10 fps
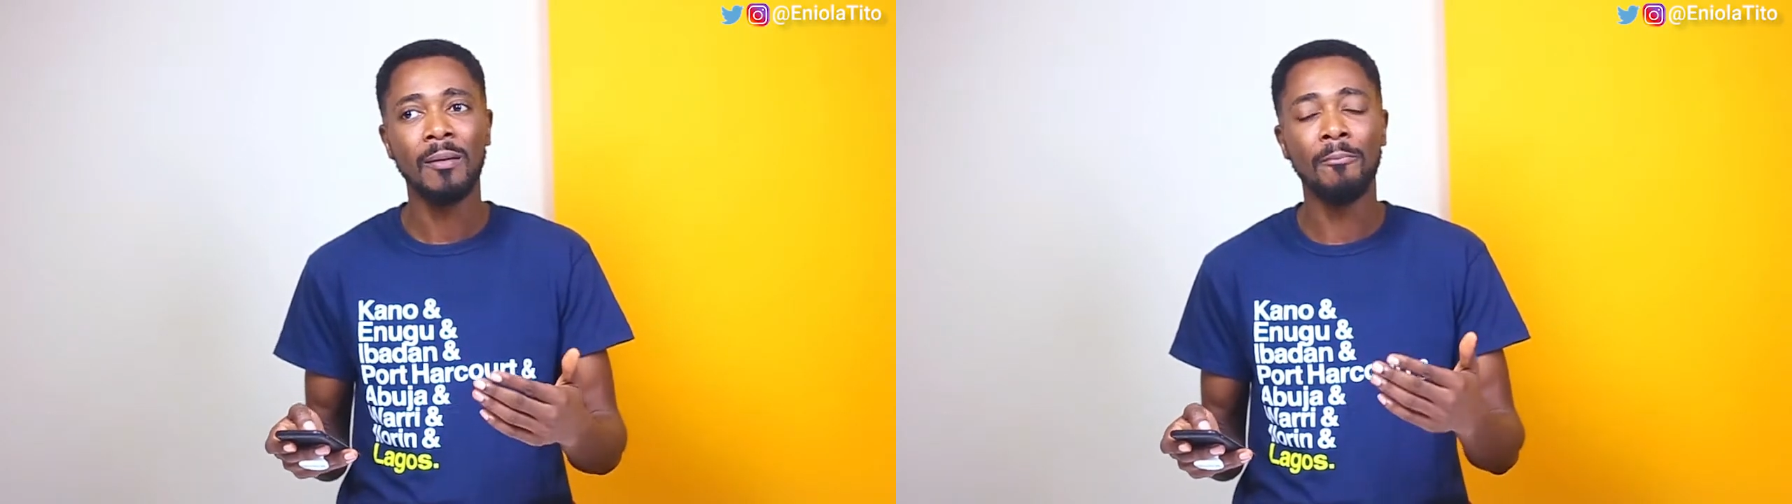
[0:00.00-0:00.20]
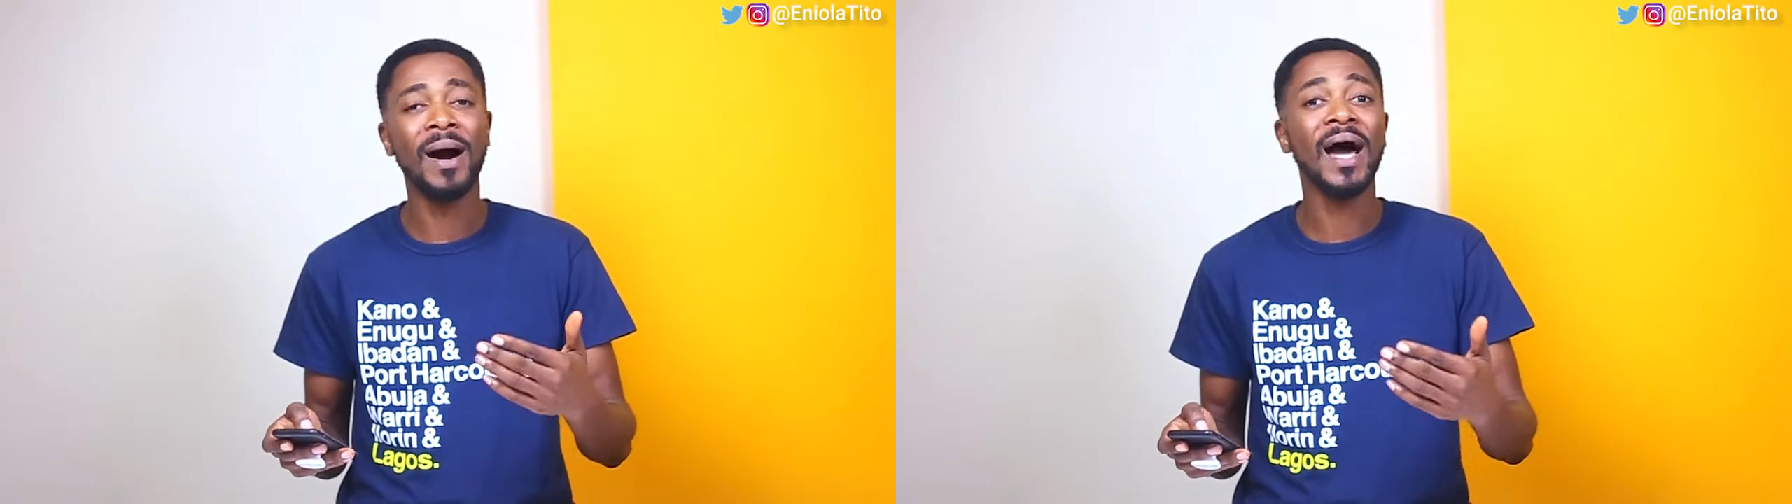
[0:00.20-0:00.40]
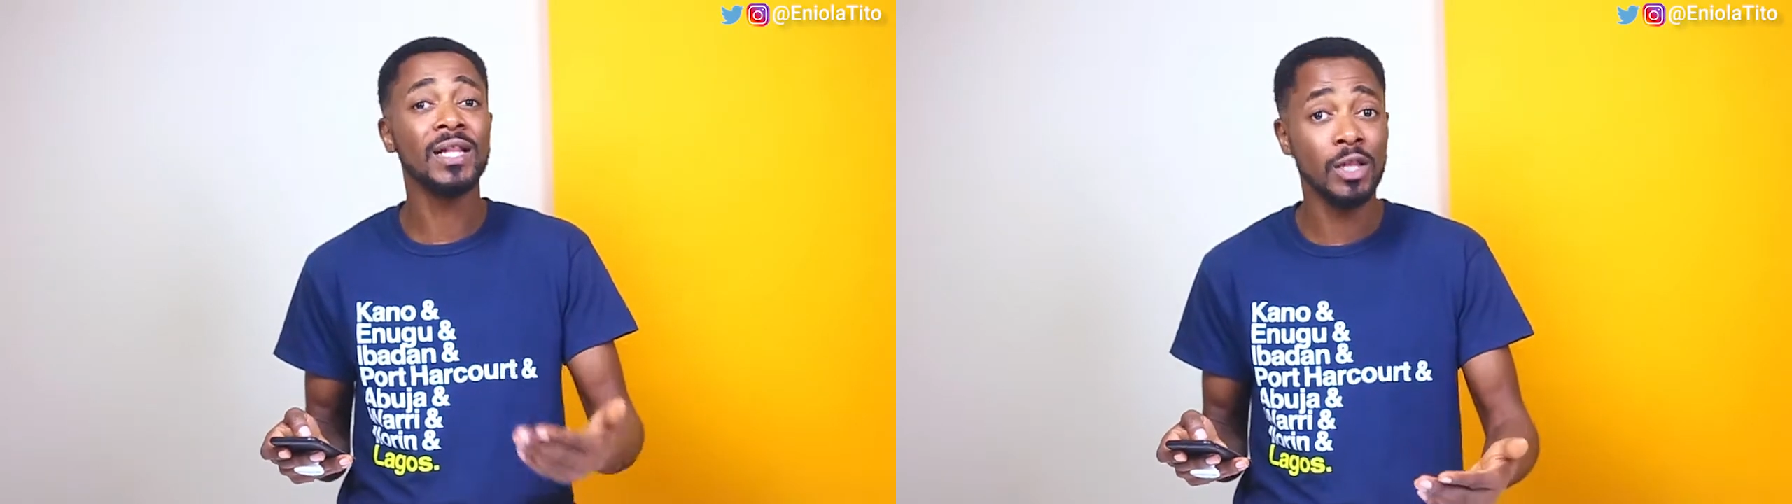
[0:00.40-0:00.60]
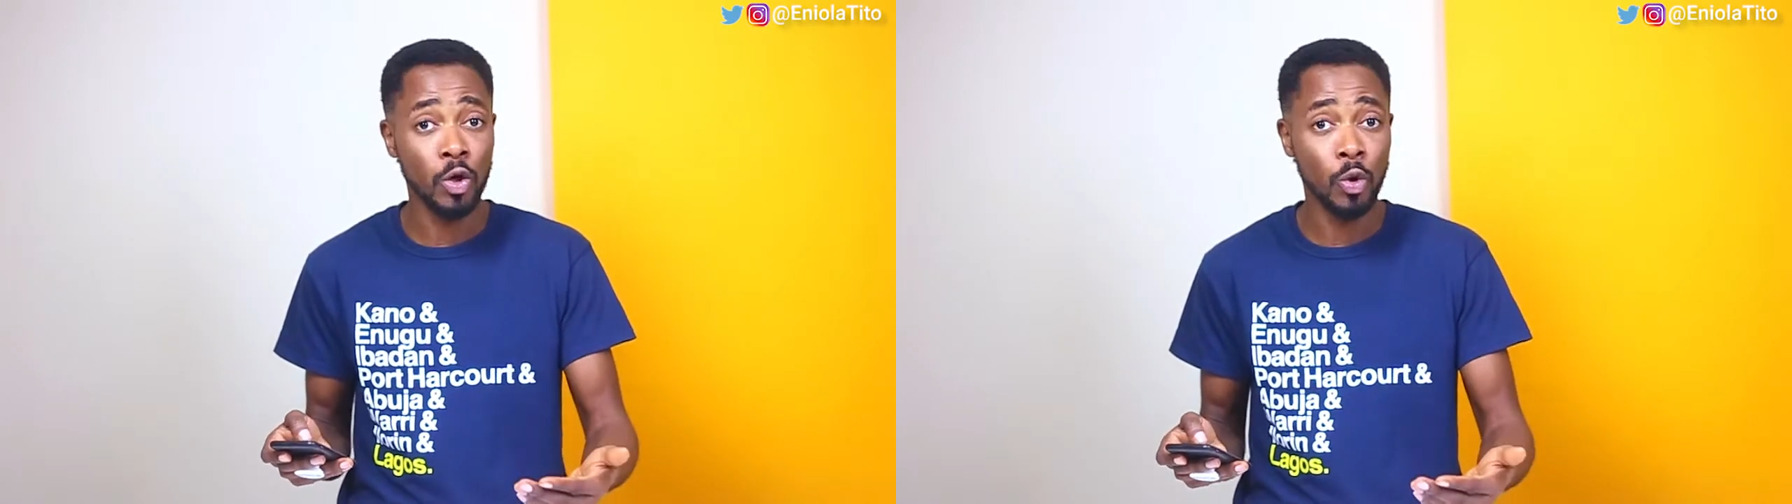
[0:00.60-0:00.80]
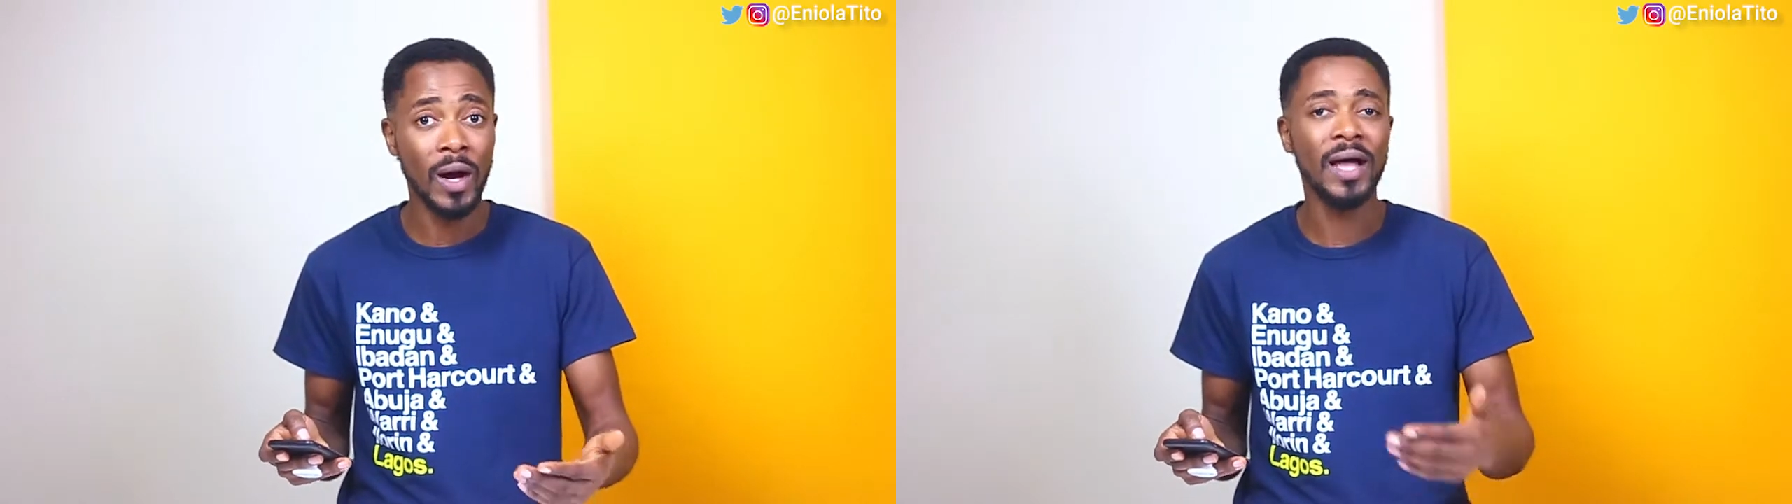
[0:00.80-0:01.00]
buy
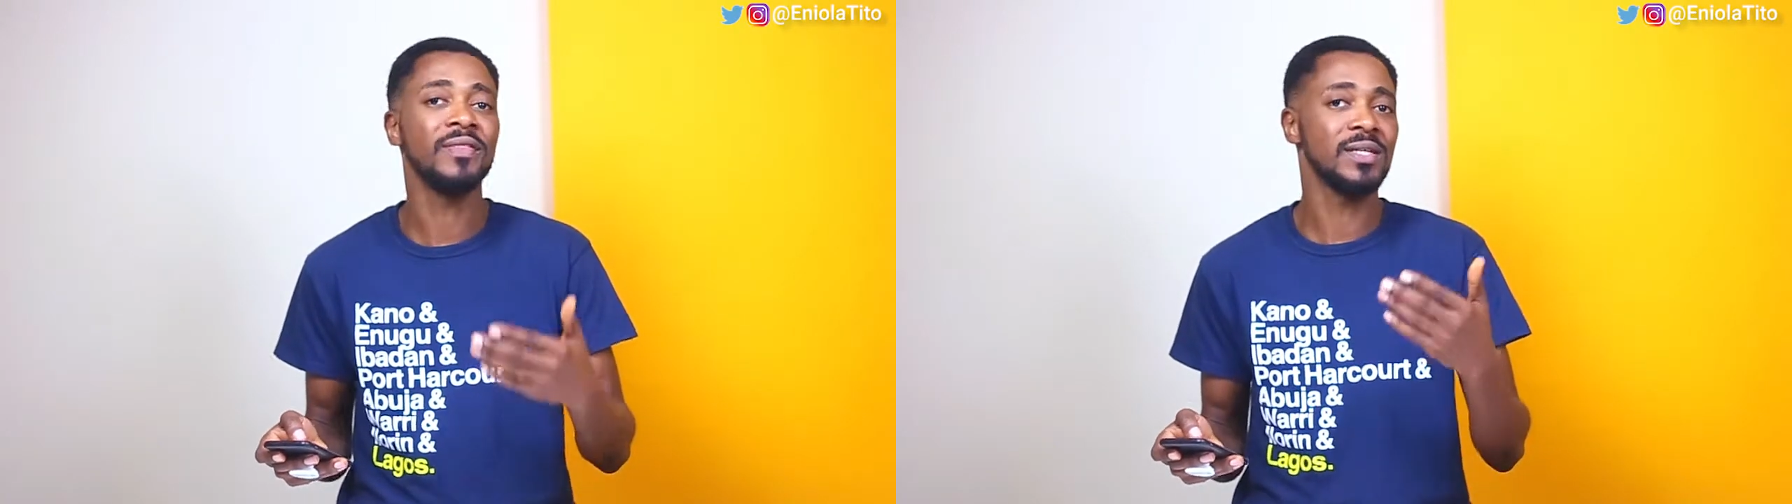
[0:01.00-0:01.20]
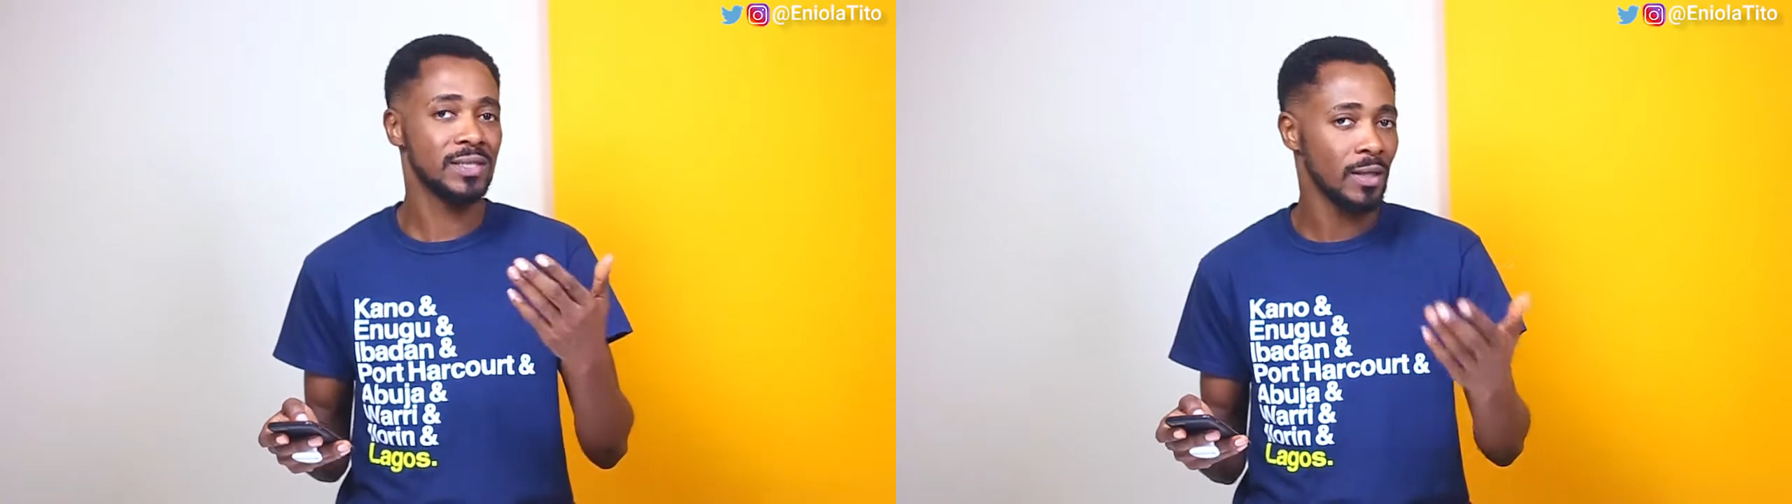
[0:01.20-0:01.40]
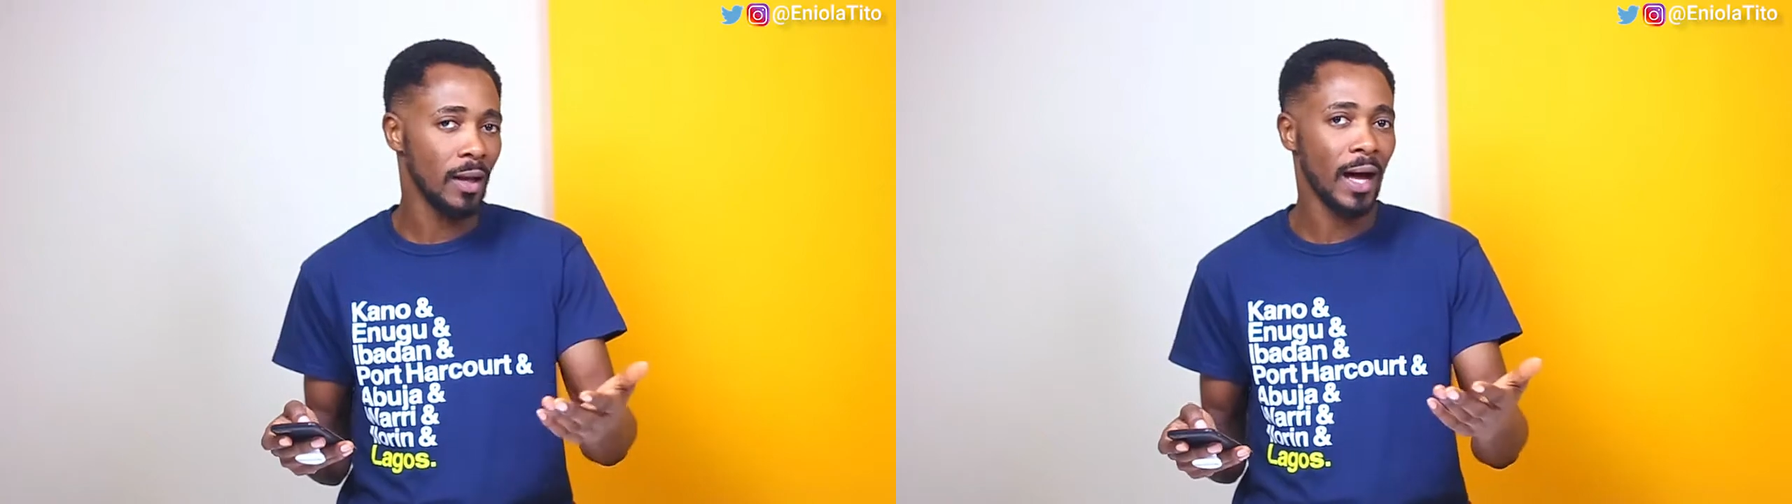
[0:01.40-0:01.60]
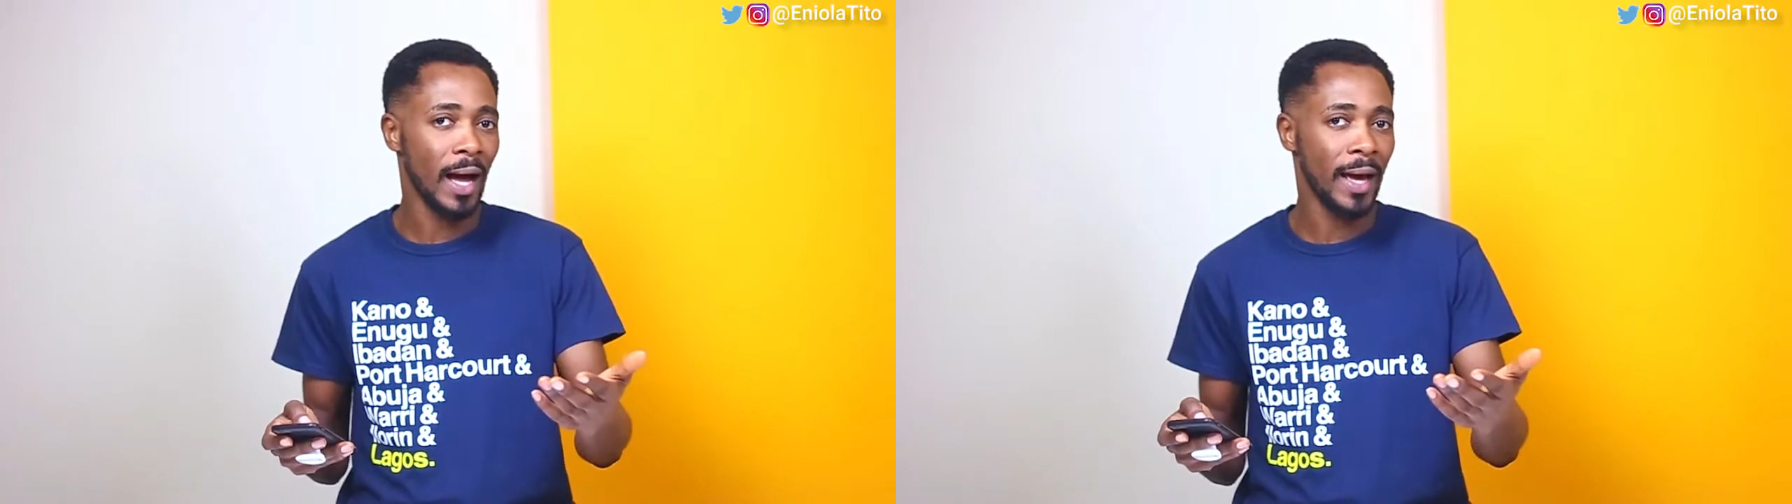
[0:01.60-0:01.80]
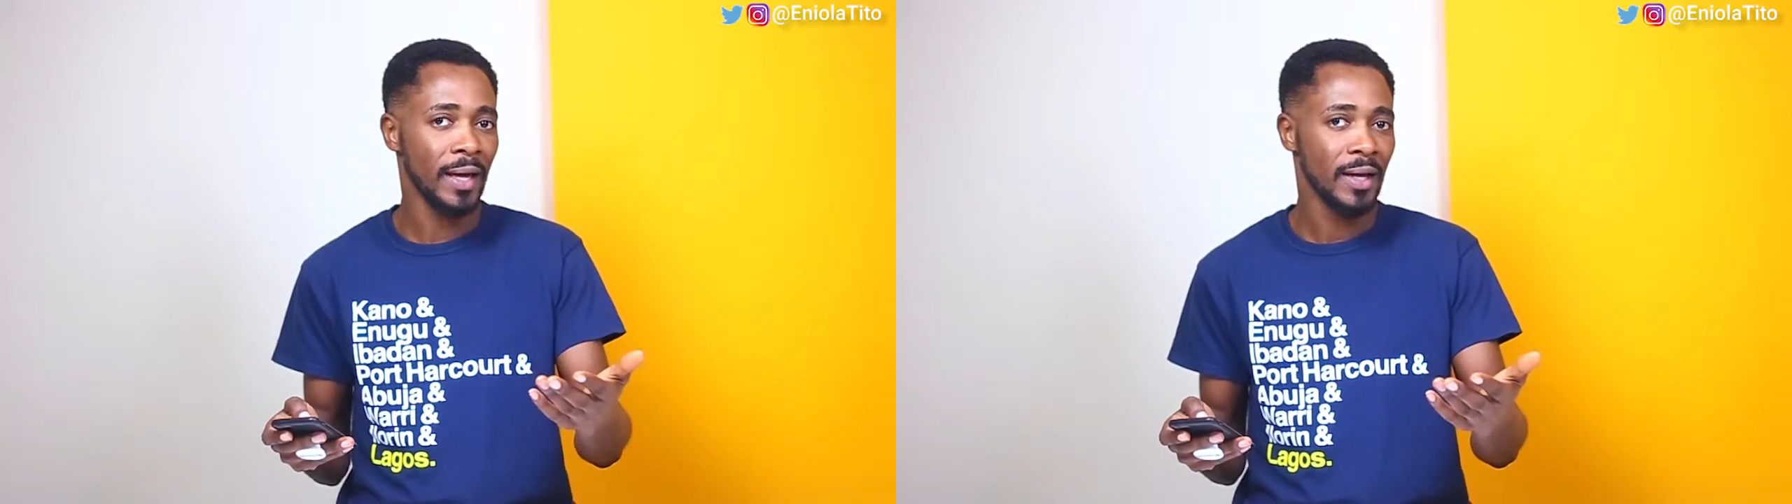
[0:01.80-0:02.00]
low and they sell
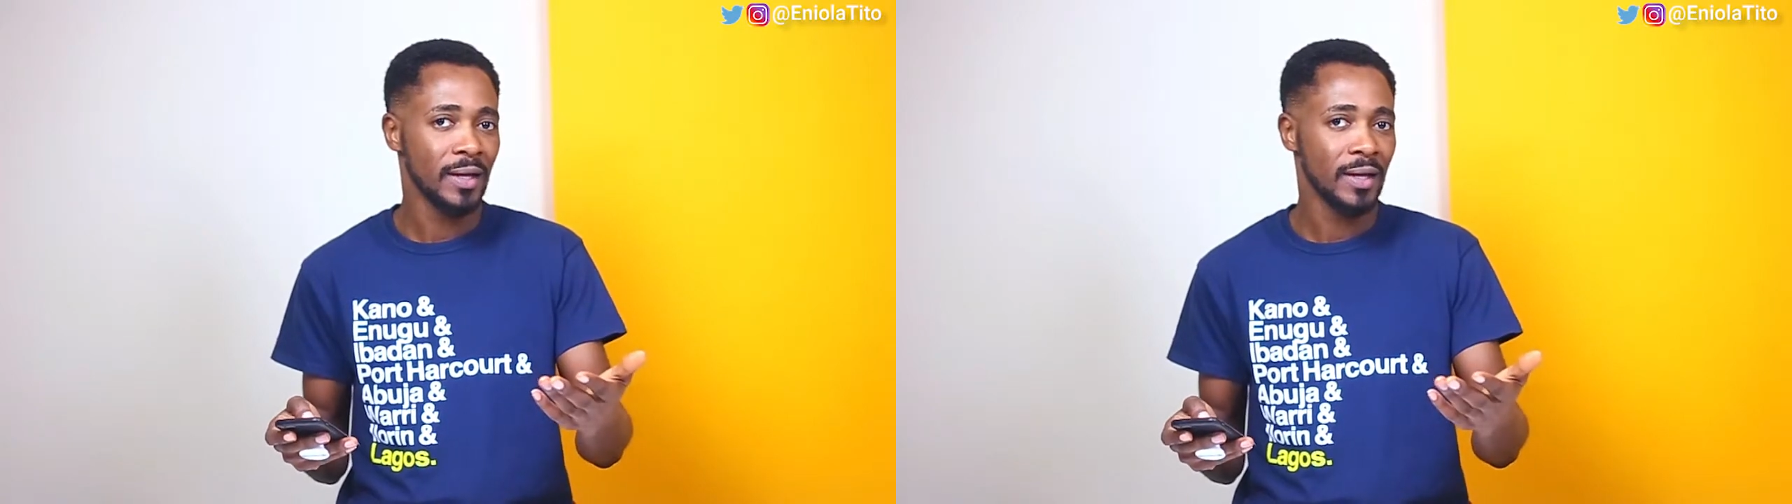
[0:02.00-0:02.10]
high.